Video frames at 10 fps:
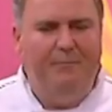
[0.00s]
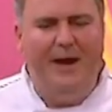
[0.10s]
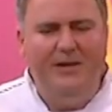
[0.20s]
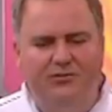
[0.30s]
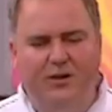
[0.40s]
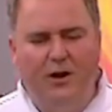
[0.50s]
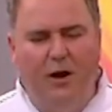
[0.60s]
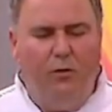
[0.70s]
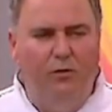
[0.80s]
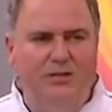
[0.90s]
pastry, and I
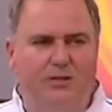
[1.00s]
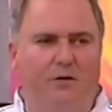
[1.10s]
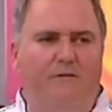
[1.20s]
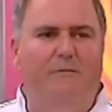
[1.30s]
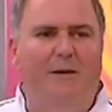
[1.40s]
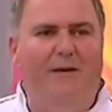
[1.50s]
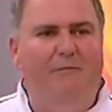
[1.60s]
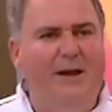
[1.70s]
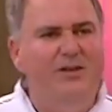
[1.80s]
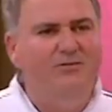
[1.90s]
always look for puff
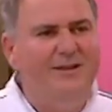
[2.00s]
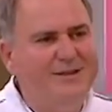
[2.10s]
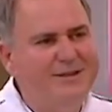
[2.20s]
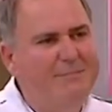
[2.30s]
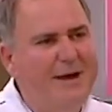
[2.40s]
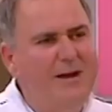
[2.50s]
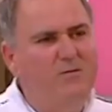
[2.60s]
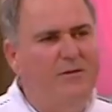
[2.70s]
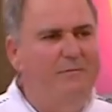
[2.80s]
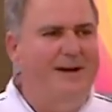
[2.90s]
pastry that's made
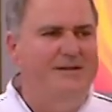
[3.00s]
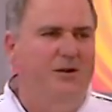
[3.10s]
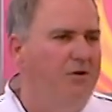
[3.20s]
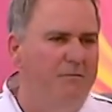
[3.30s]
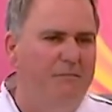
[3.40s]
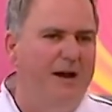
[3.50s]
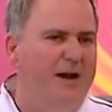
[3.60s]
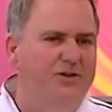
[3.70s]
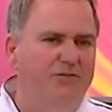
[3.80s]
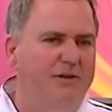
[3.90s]
with butter, not
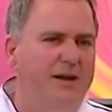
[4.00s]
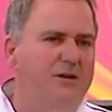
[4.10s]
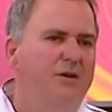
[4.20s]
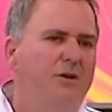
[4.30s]
margarine